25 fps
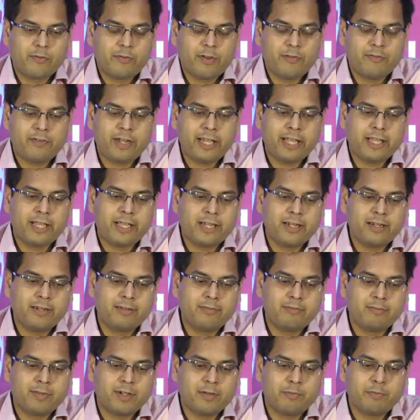we've
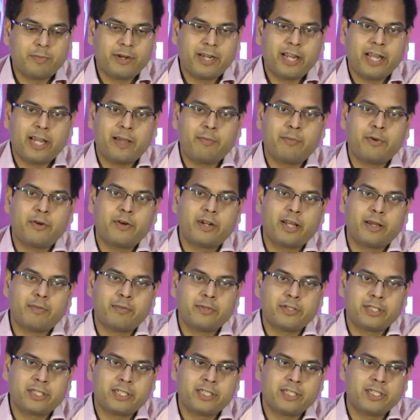taken pre-IPO type
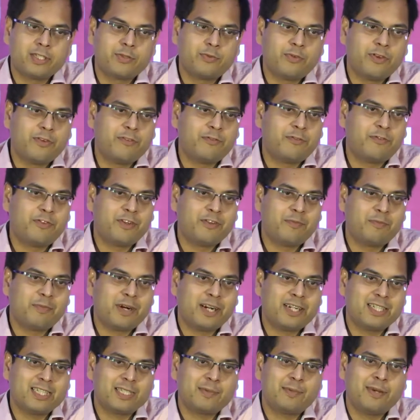positions, we've
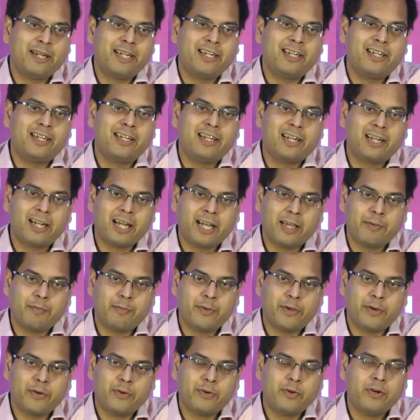participated in an
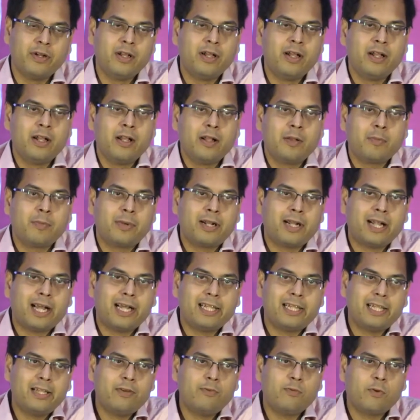IPO. But
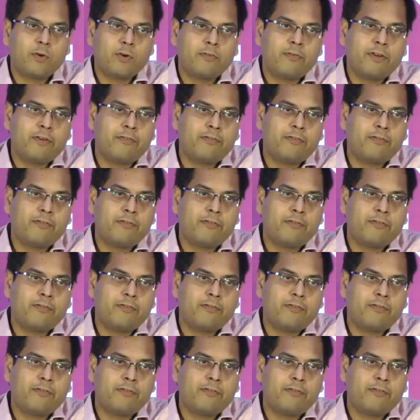I think what